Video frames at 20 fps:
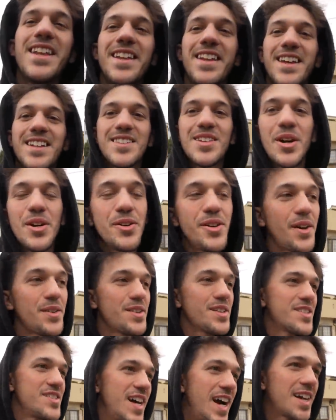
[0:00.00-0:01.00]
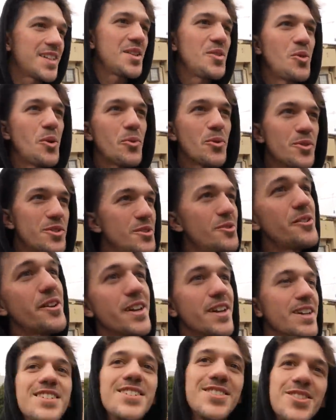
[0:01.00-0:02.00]
and tell you guys exactly what we're
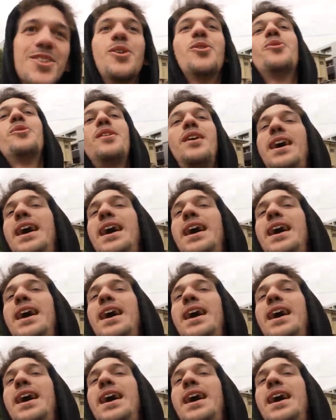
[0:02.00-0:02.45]
doing. So